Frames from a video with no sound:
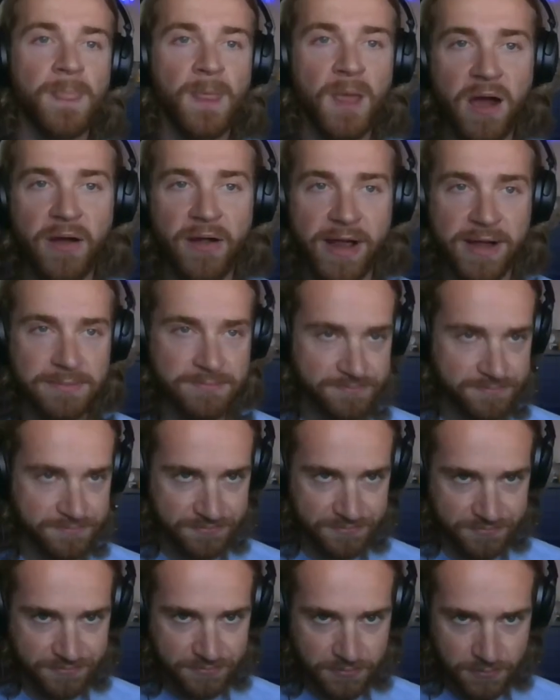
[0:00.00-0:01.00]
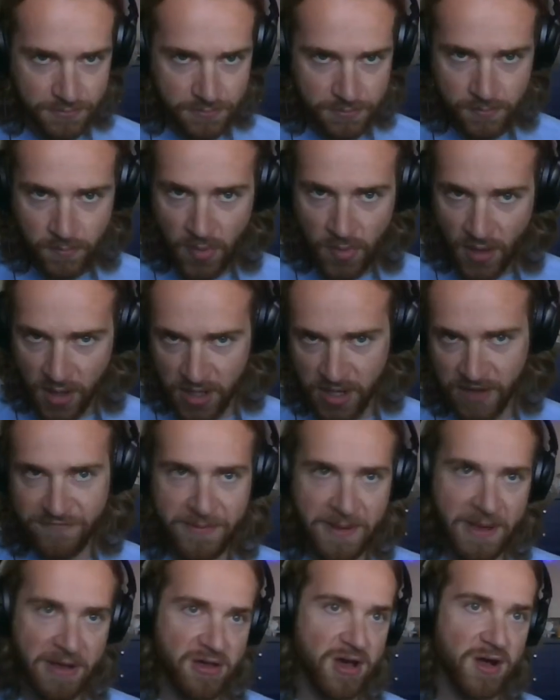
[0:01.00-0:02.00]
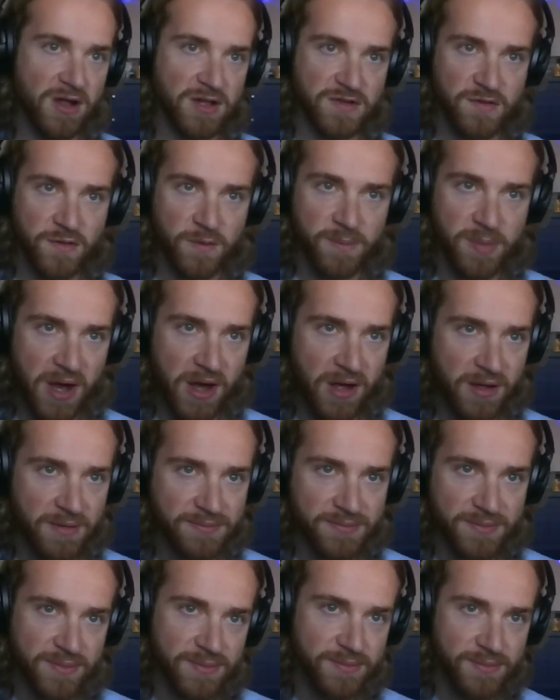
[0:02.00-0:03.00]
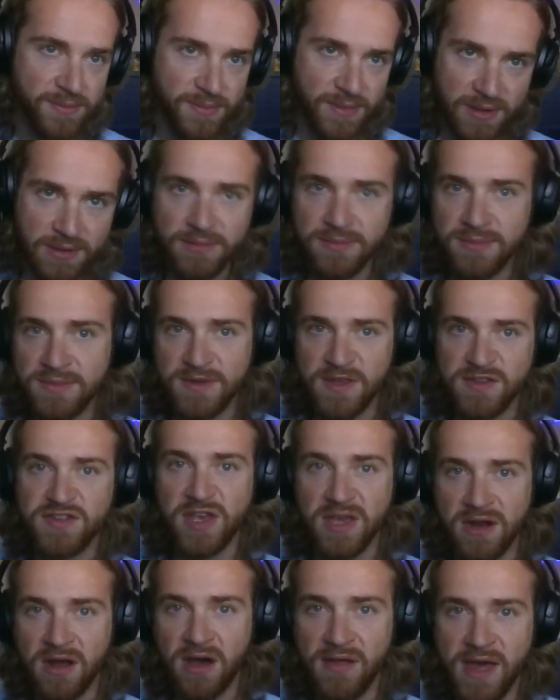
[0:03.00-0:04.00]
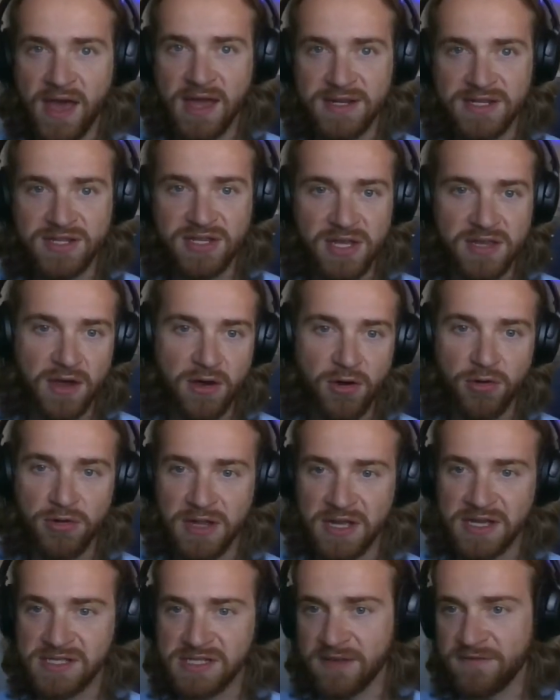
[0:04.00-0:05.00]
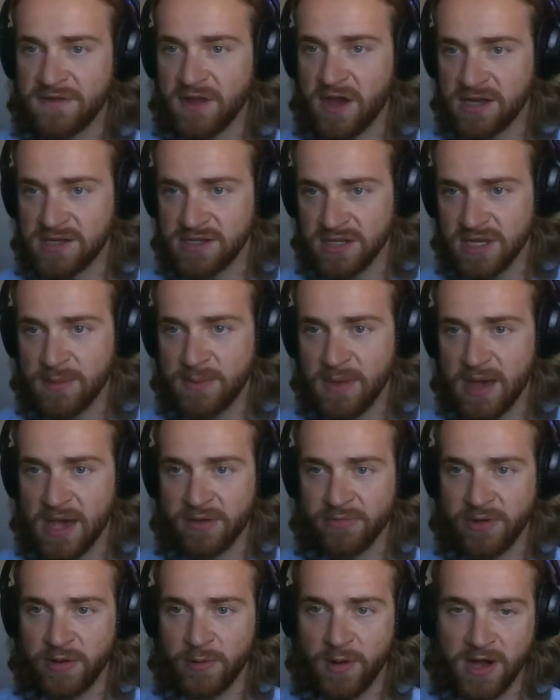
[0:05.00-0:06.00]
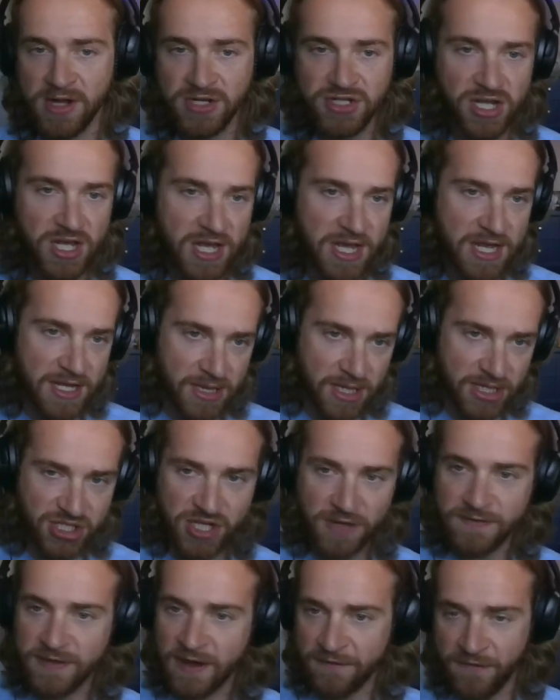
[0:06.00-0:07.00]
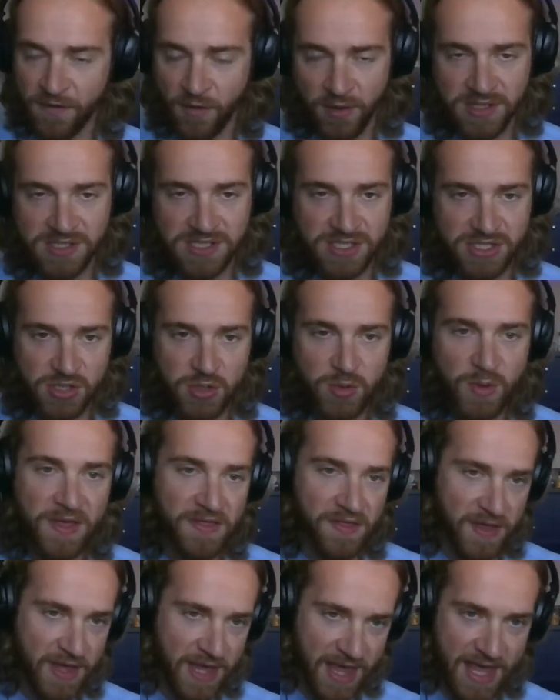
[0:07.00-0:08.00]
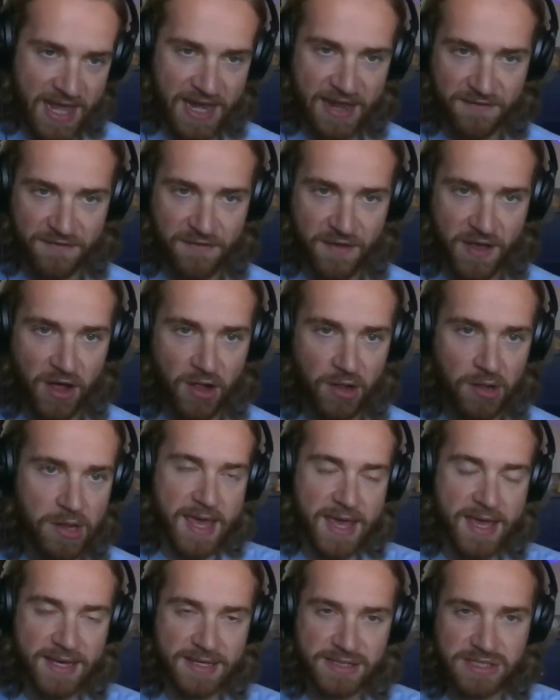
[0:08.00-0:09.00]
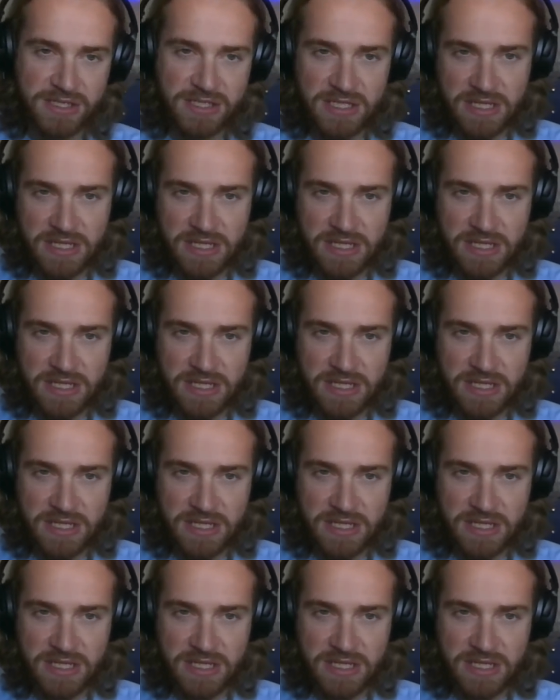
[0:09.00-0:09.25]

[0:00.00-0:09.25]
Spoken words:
All right. Enough about college football. Did you get all that? Did you get that whole list? If not, come back and rewatch. Let's shift our focus to the NFL and